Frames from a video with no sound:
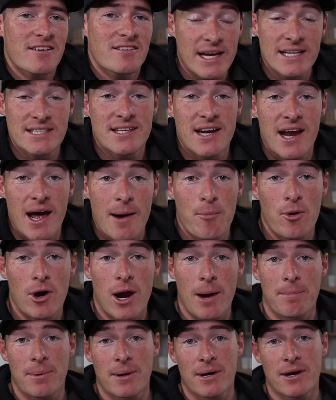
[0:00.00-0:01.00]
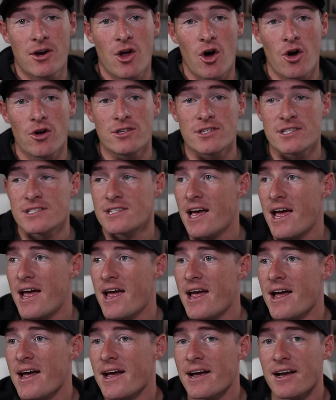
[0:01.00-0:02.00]
Yesterday I put up a note
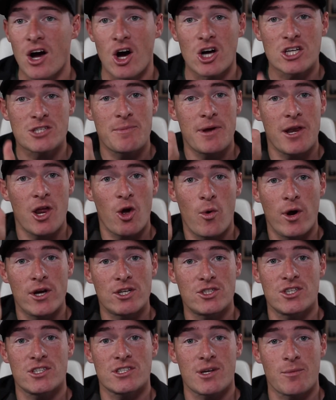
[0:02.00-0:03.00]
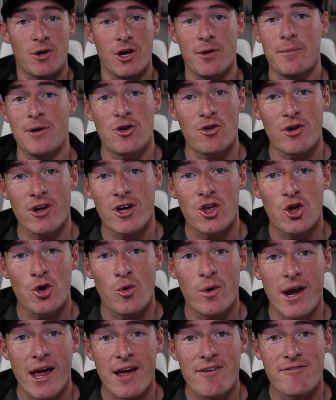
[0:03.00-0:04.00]
saying, ask me any questions. I'm going to be doing a
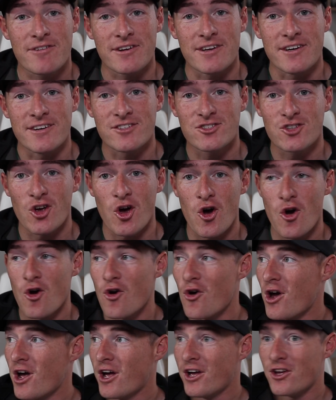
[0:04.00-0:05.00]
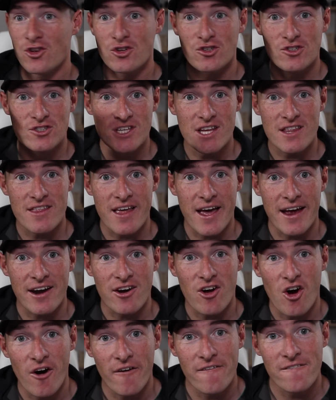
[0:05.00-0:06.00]
Q&A vid. So you'll see
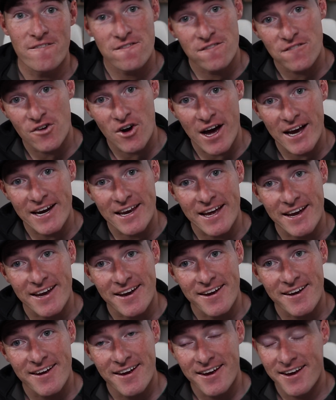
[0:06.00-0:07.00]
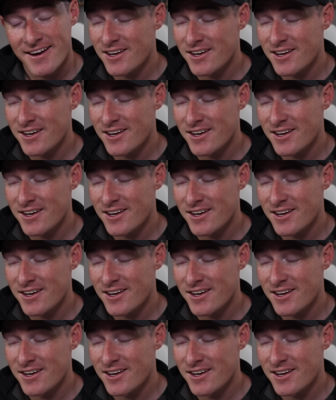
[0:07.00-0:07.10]
that on Friday.